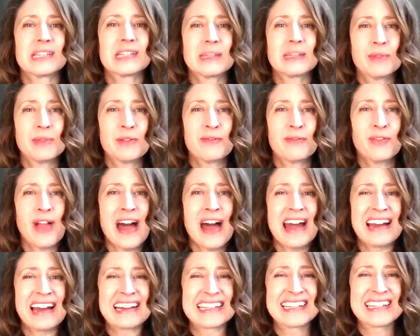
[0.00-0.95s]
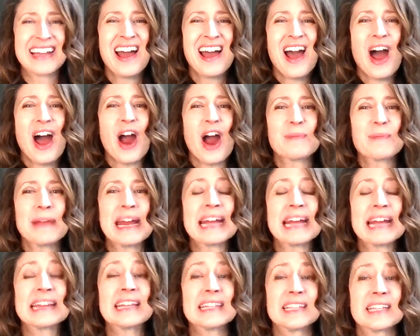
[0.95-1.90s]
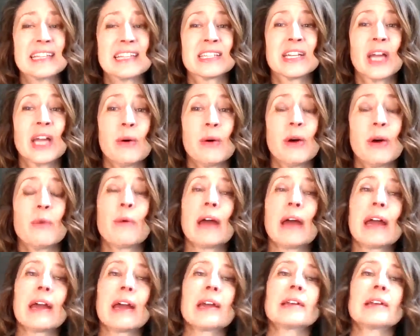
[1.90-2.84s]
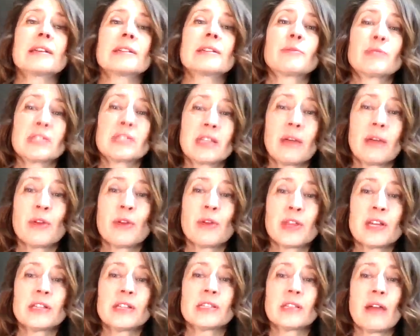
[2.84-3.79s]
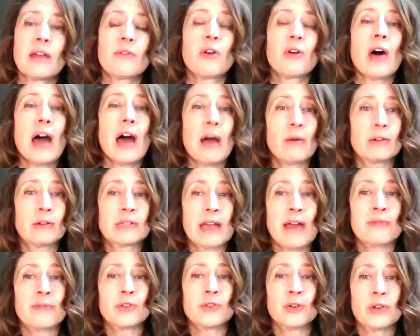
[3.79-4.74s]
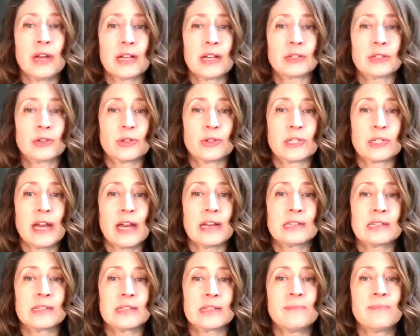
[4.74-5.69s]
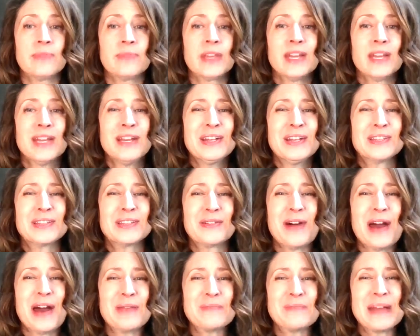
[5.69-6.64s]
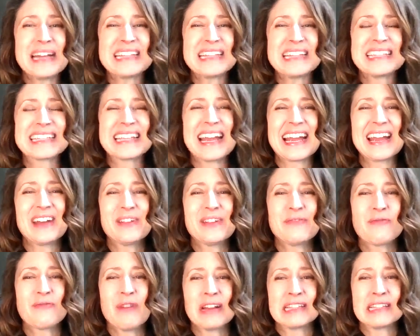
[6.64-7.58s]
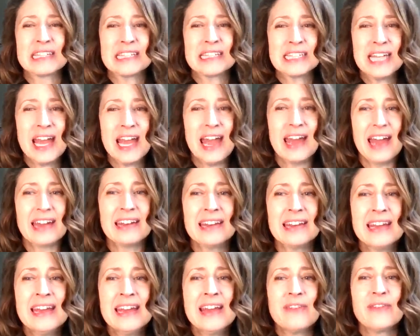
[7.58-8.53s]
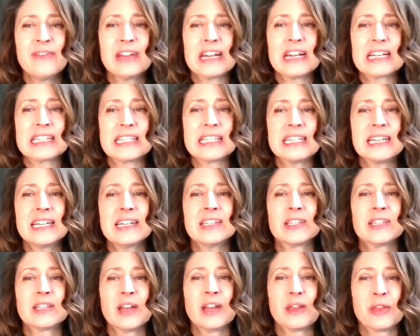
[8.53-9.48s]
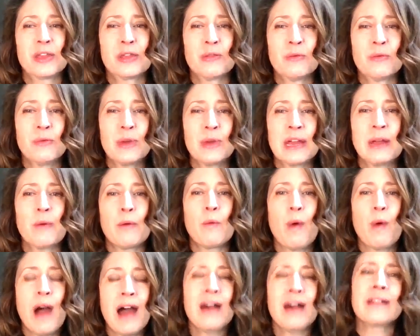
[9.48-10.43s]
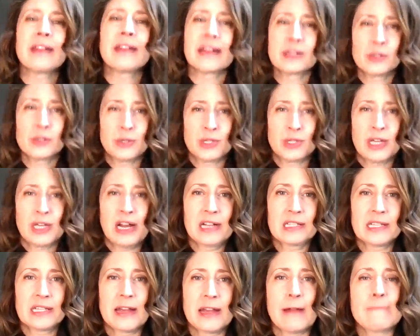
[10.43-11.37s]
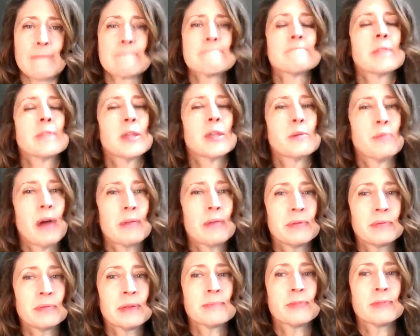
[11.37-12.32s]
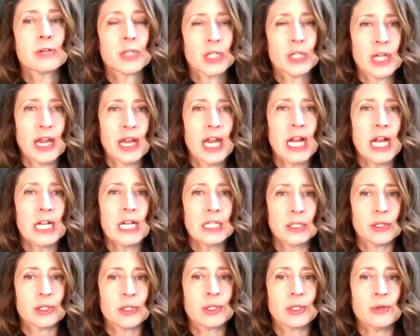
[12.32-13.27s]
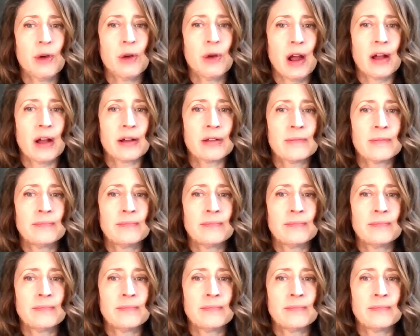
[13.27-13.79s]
some of the flags are pain that doesn't go away set within several hours after an exercise. So on a pain scale of 1 to 10, if it exceeds a 3 while exercising, you're probably pushing it a little too hard.